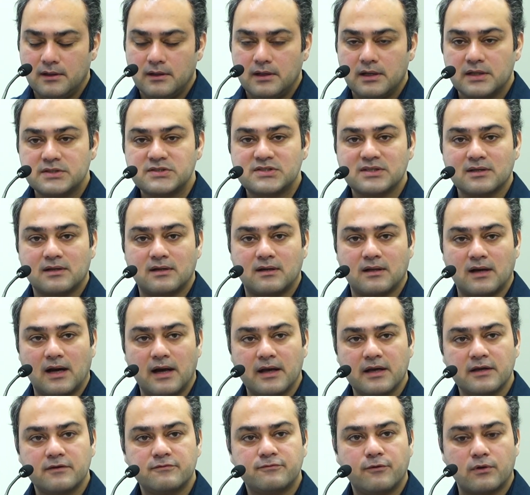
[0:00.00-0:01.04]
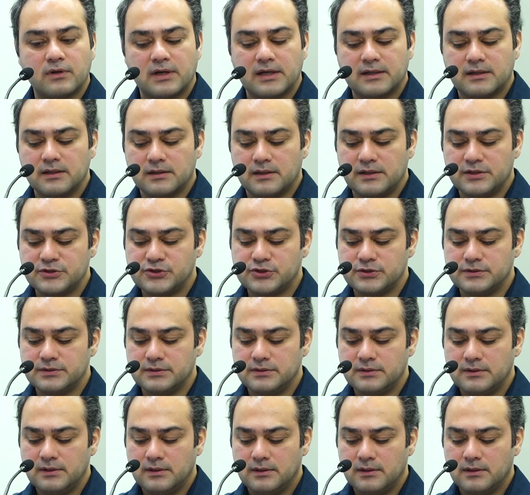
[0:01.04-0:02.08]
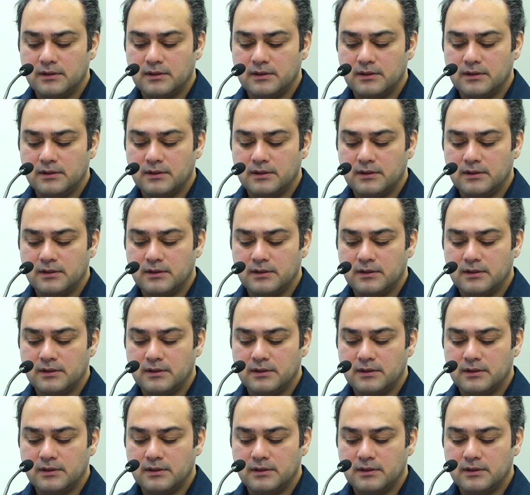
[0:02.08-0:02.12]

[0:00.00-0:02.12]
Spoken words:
It's a cry for recognition,